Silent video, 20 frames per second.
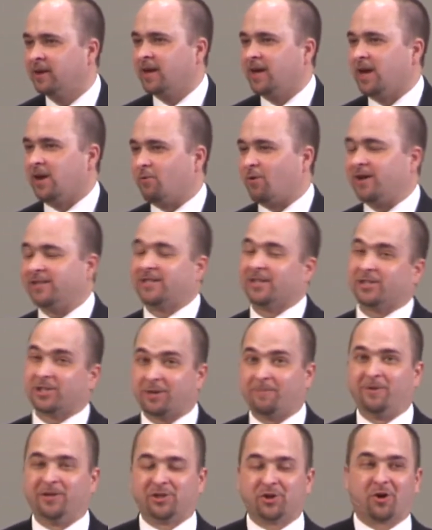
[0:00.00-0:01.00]
He wants us
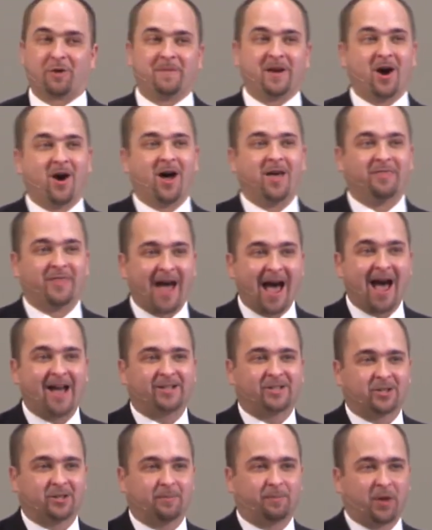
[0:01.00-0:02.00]
to mature beyond
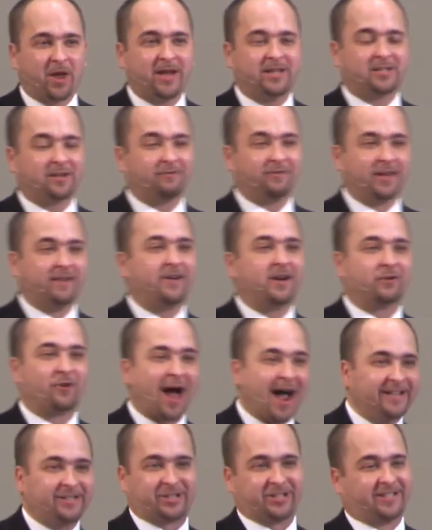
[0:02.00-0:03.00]
that to the place of living
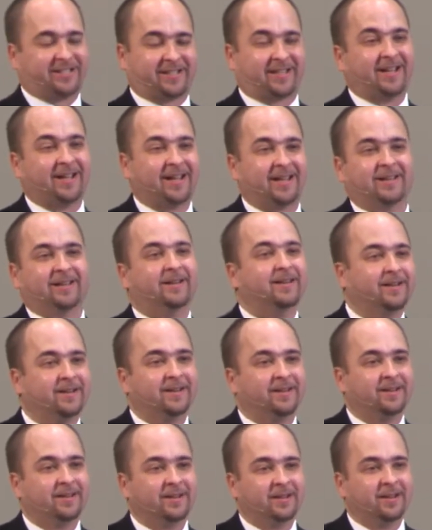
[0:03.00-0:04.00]
righteously.
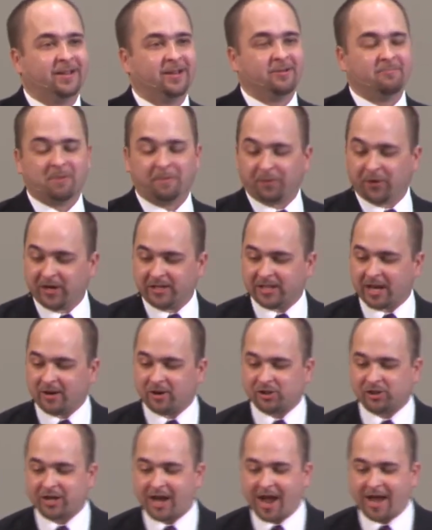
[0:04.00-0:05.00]
But please
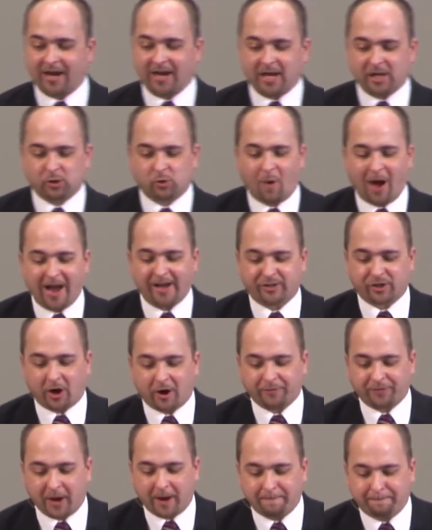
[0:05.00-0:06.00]
understand, his ways
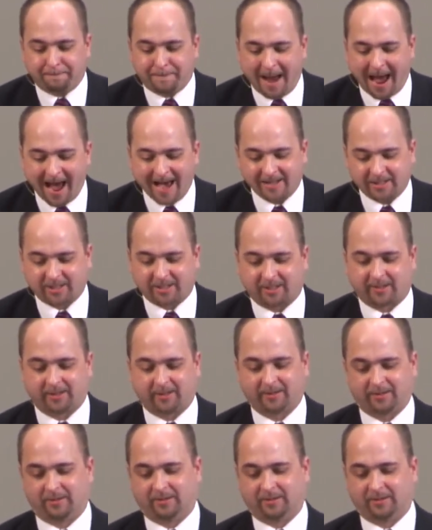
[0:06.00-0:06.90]
are the best.